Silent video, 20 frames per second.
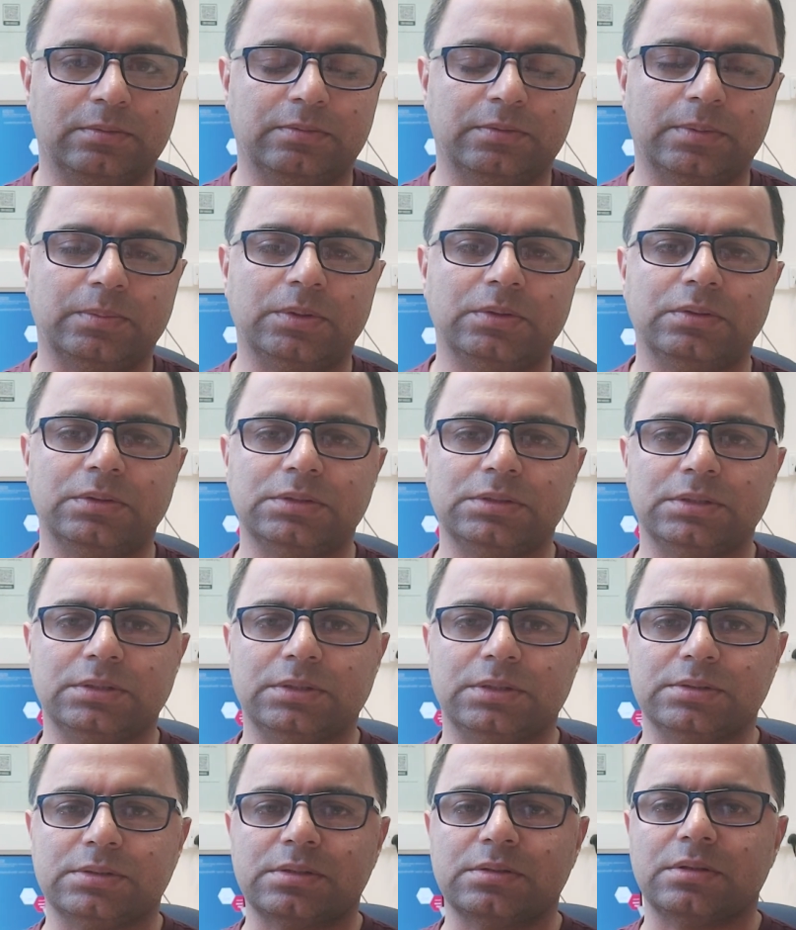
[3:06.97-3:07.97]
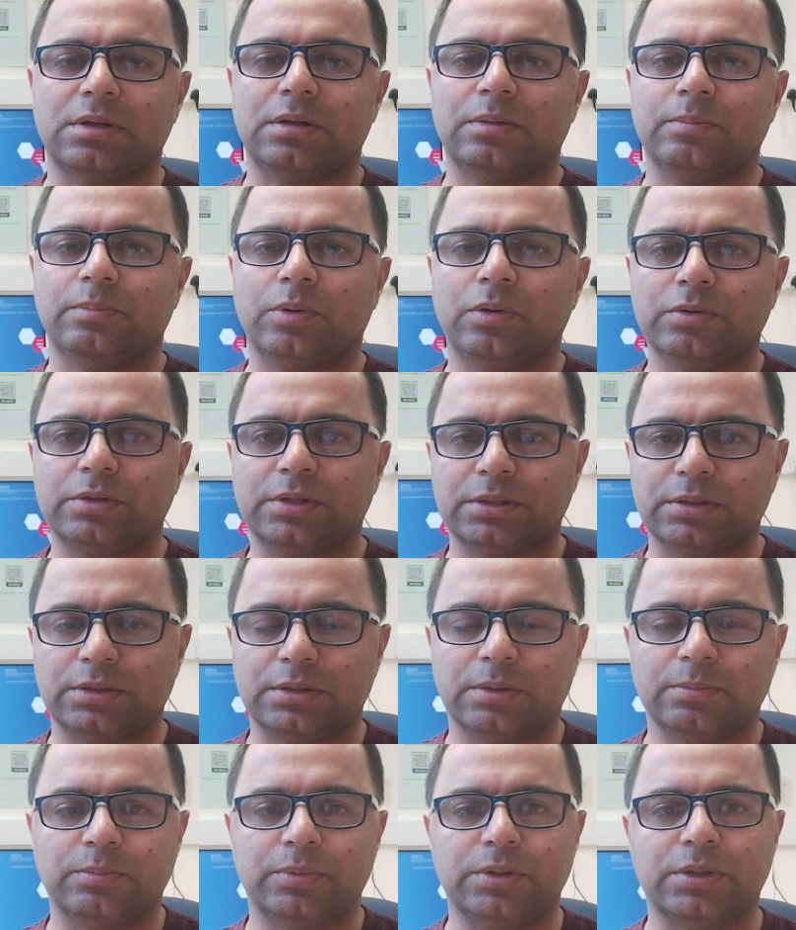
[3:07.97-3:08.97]
Fibrinogen is an important
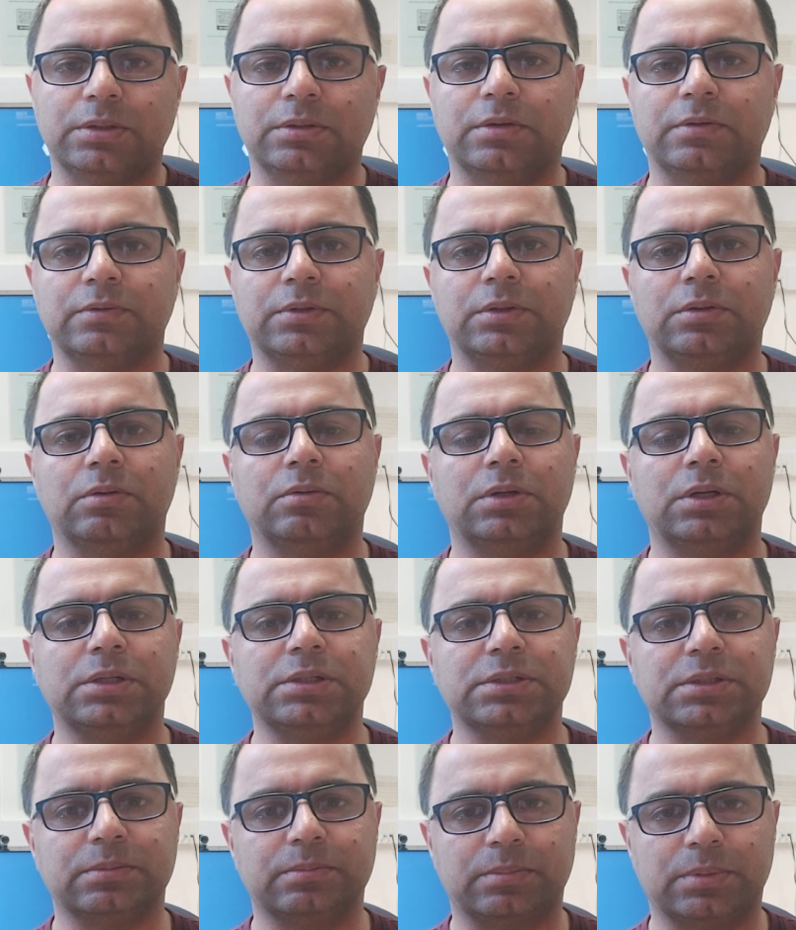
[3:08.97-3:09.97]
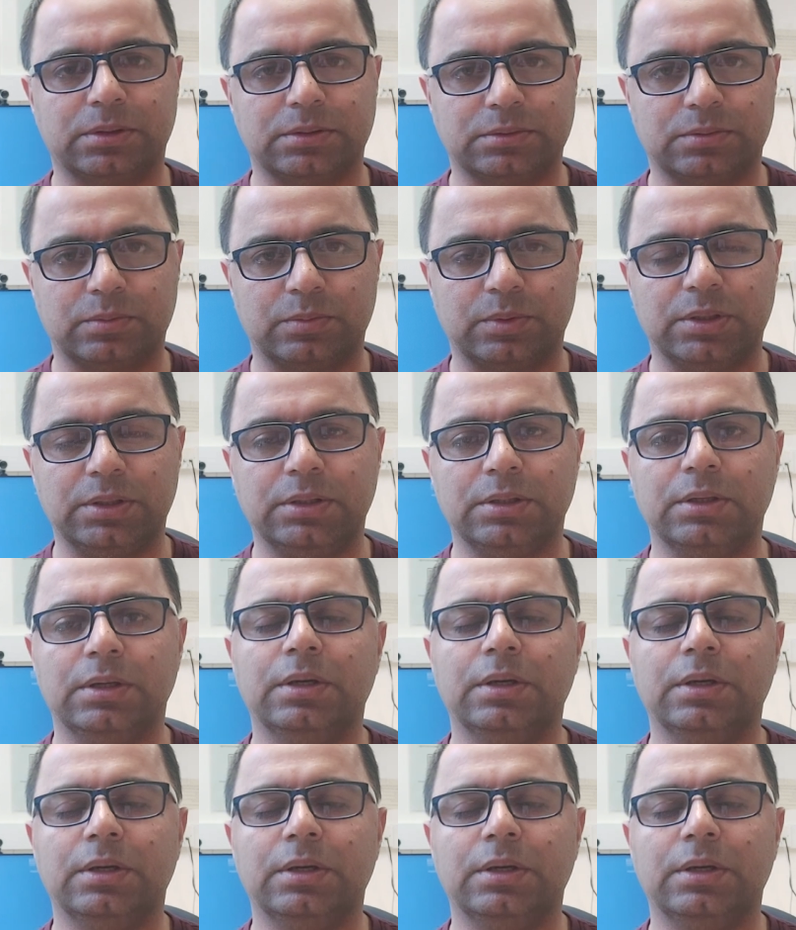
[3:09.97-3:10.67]
component of the coagulation pathway.